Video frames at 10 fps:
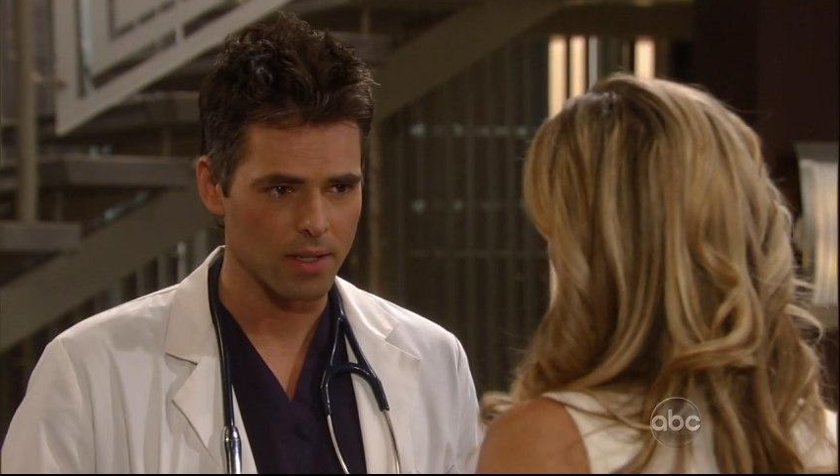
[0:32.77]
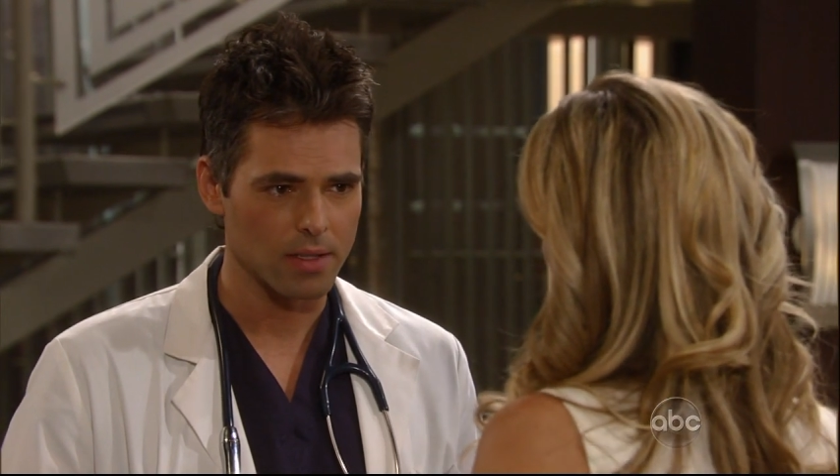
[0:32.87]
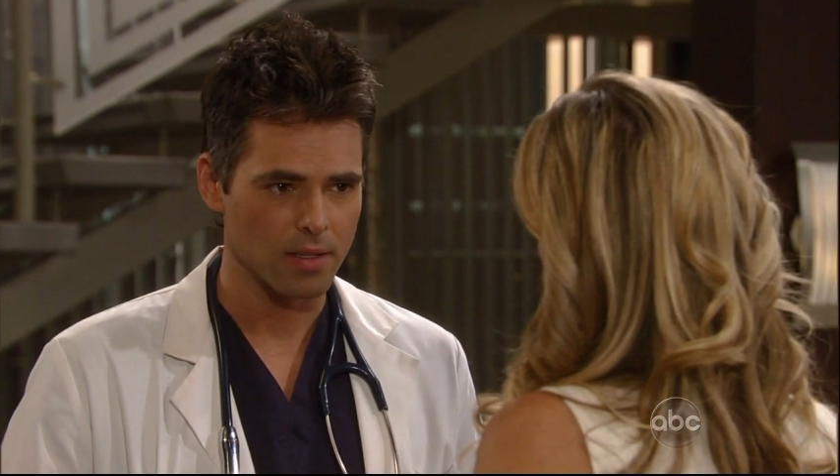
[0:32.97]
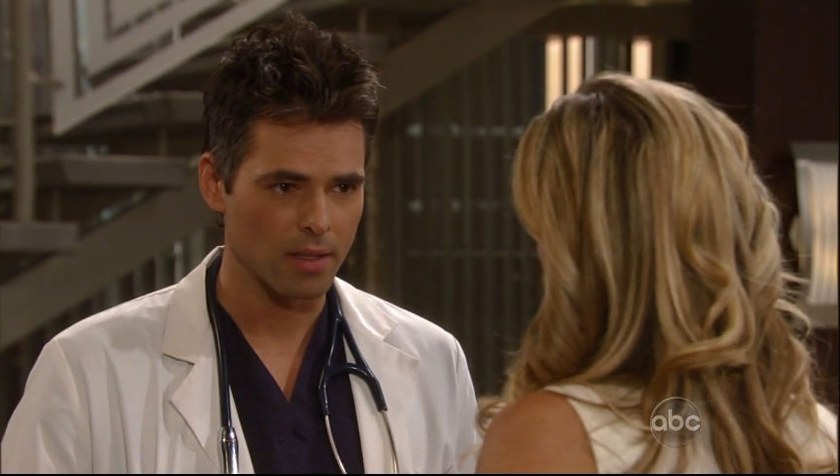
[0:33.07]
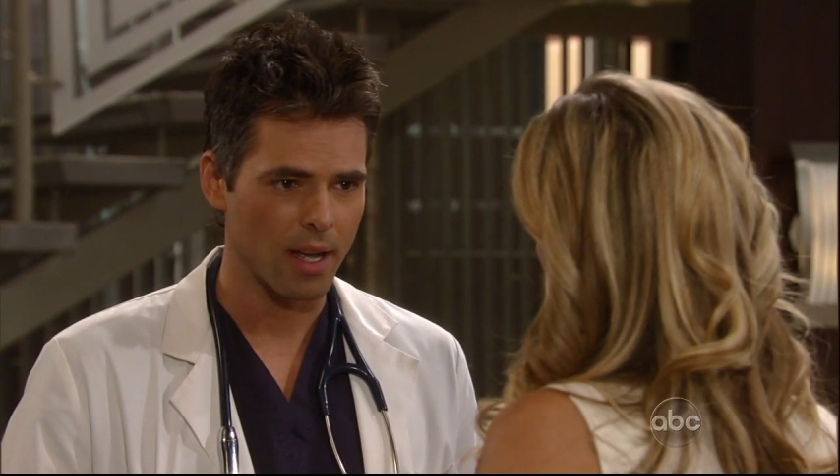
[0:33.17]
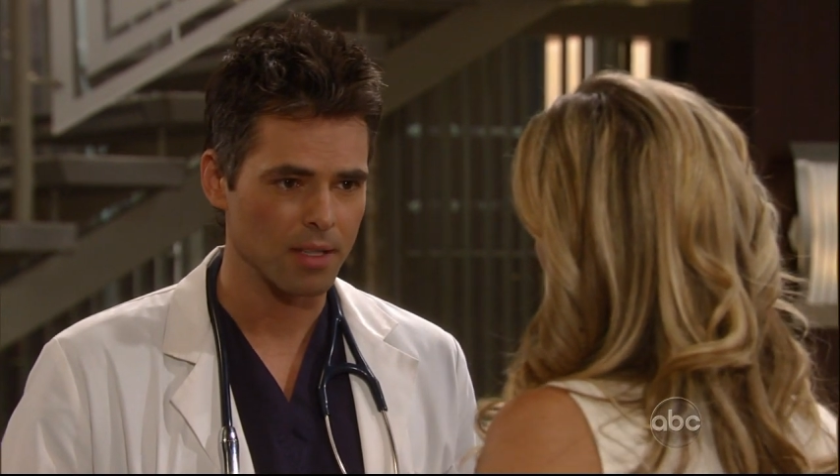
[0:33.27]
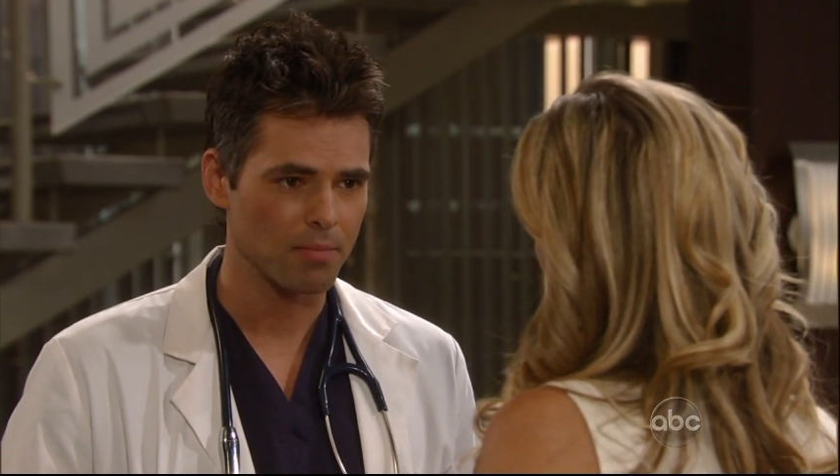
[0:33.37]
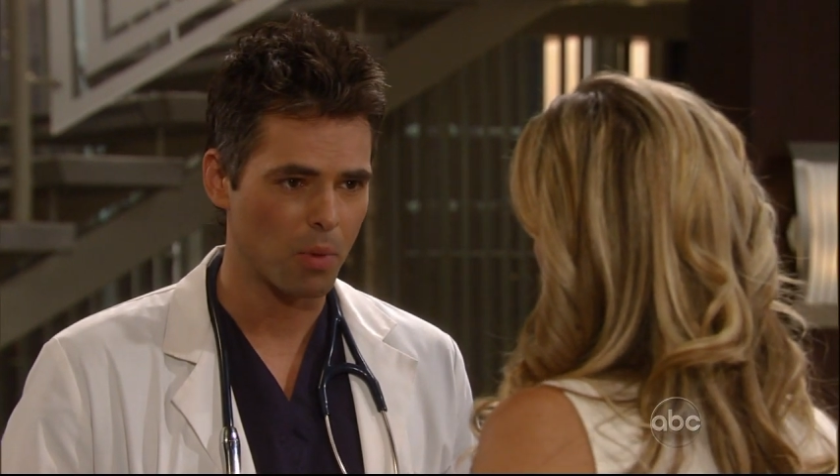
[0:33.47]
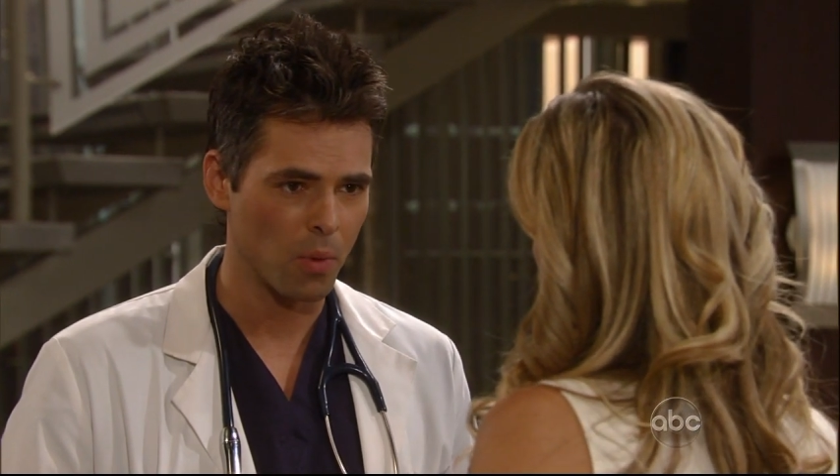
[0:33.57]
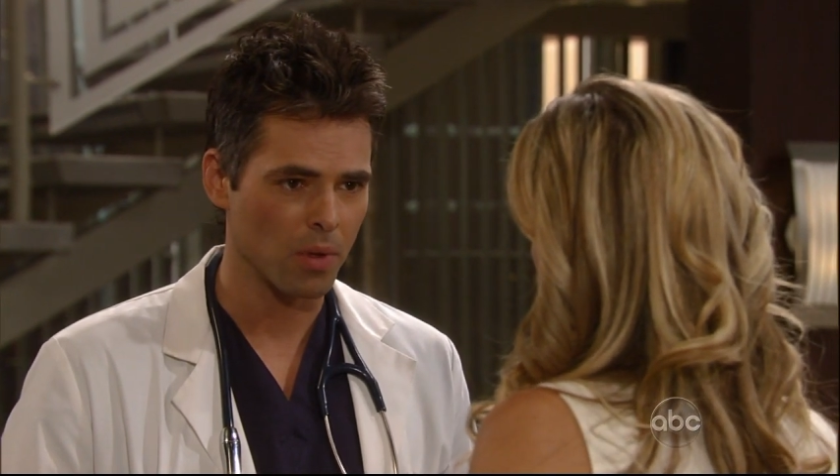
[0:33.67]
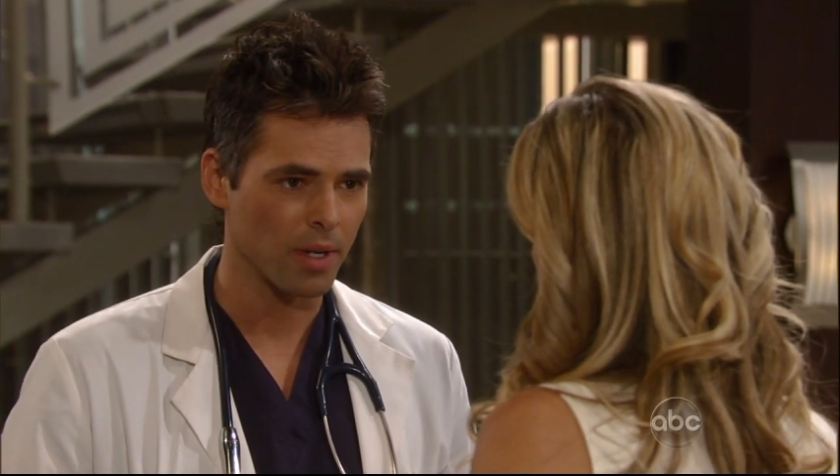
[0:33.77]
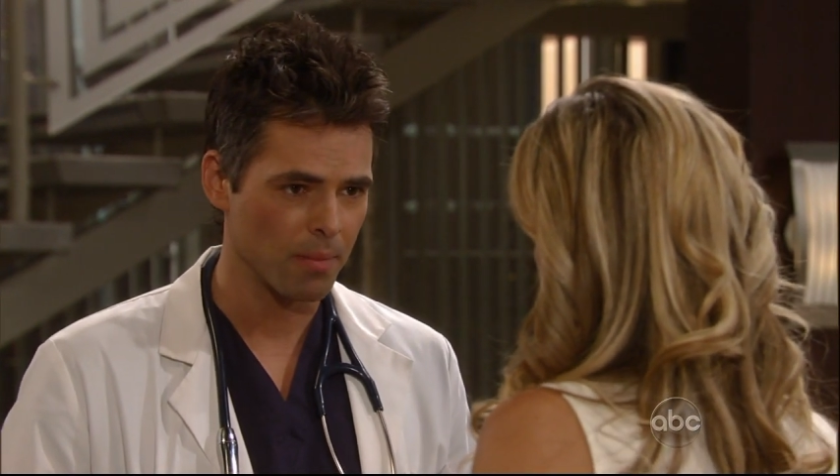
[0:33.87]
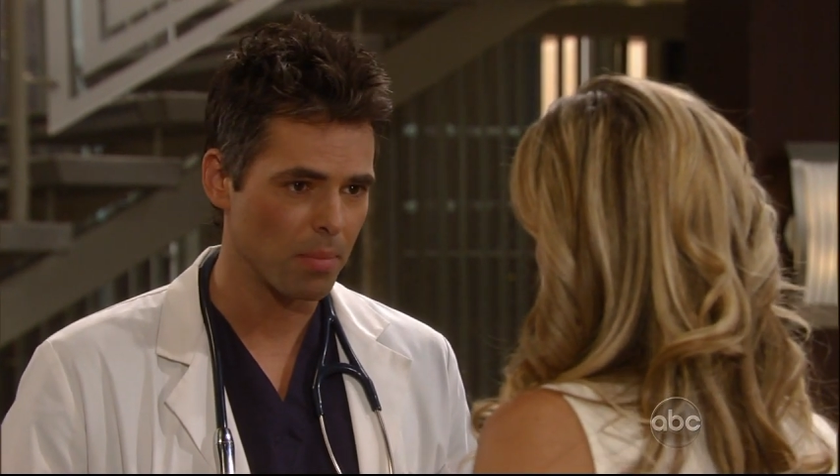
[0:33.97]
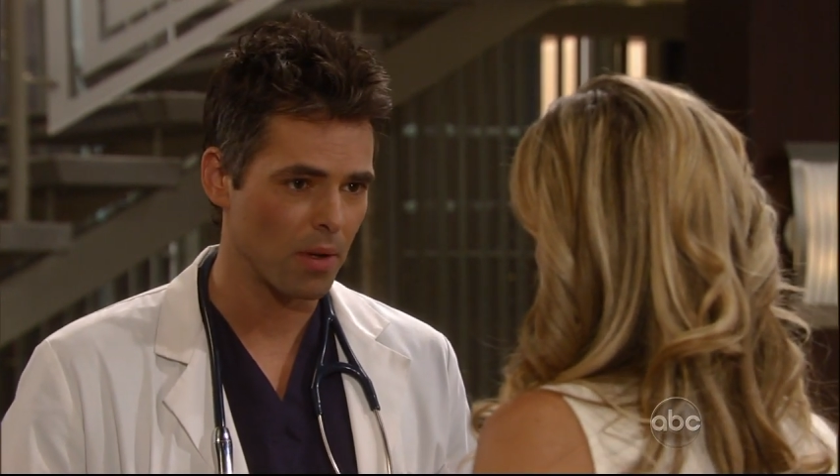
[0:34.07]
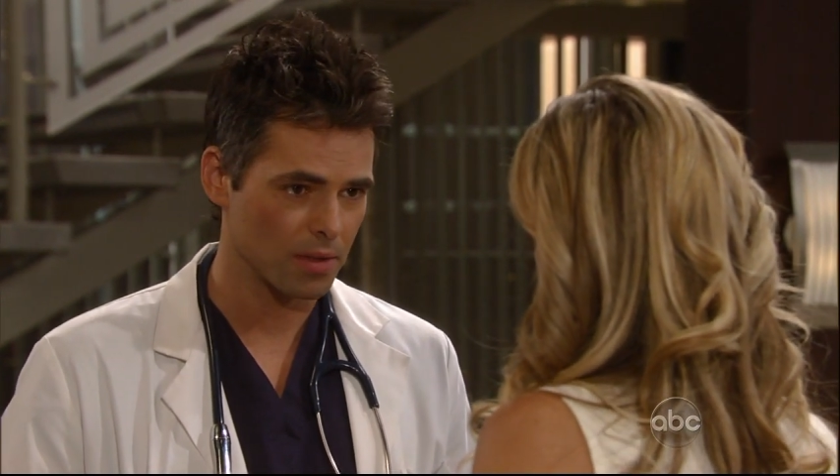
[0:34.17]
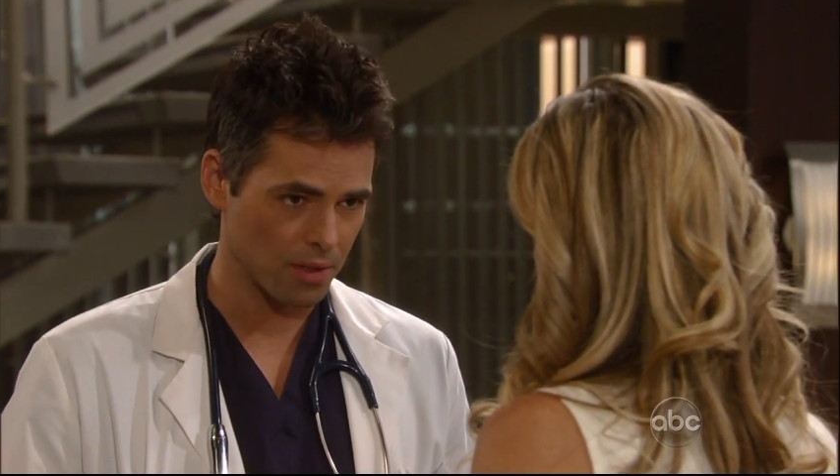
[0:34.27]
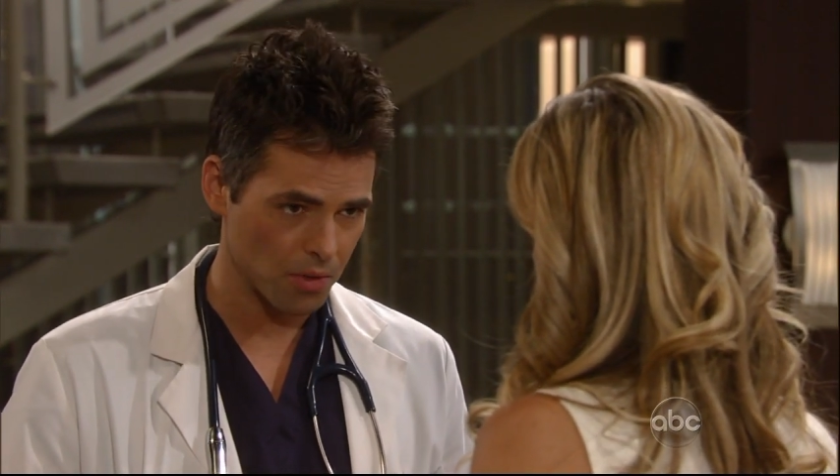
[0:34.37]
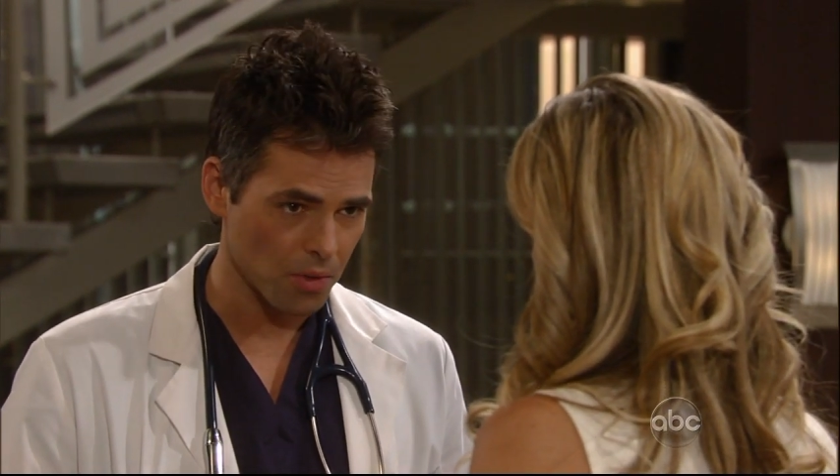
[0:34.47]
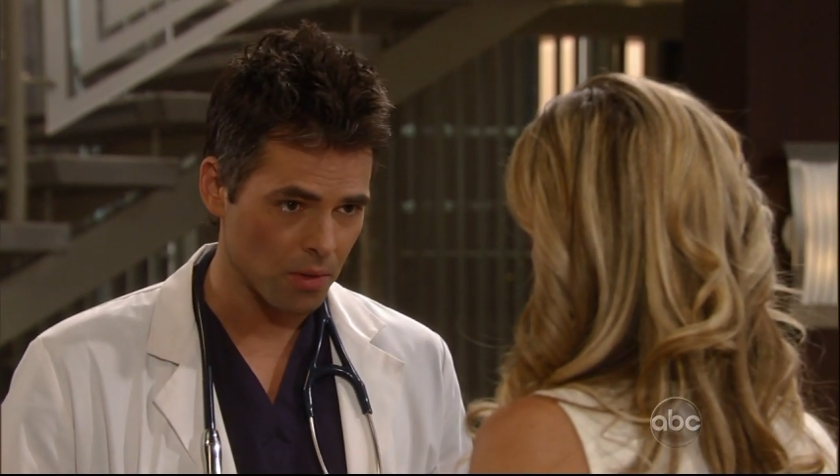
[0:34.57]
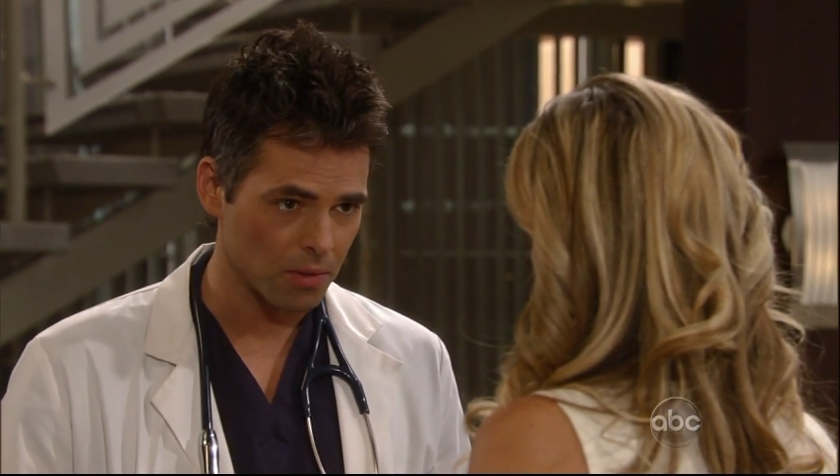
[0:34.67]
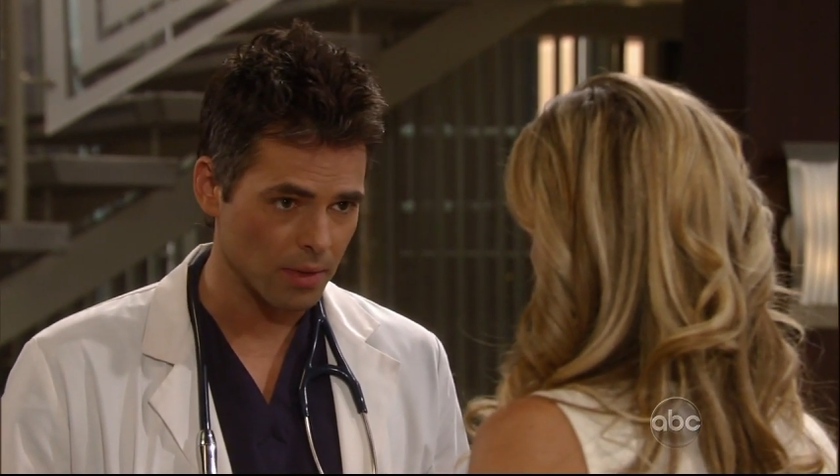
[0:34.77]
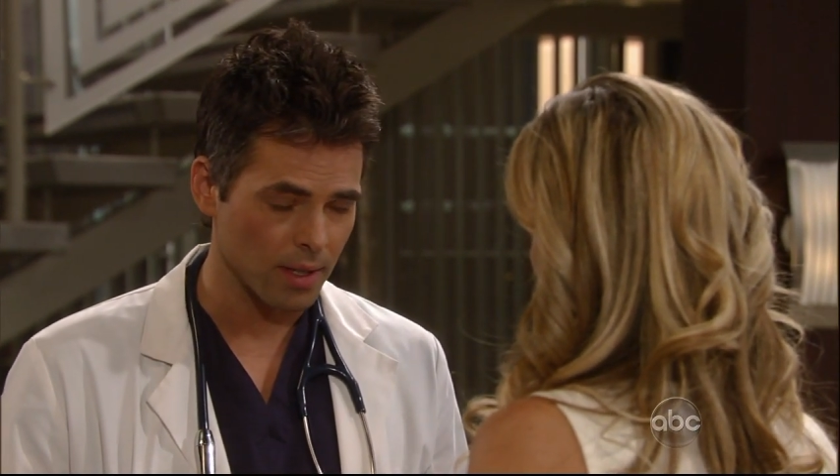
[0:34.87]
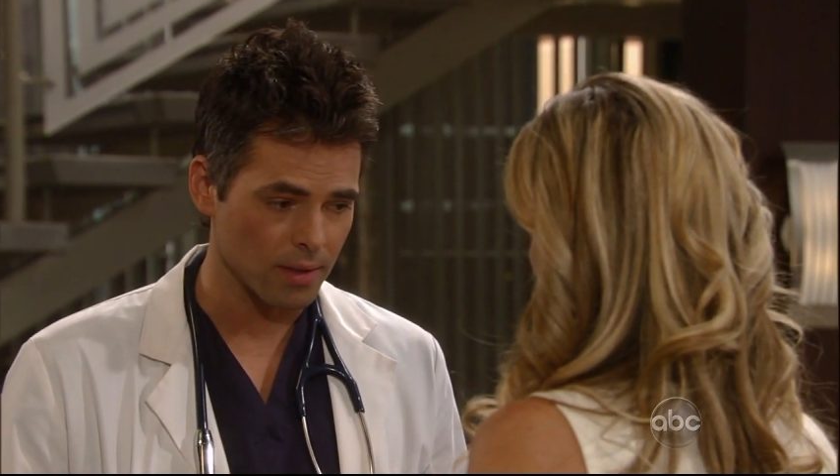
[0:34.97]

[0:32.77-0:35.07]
he still has poor impulse control,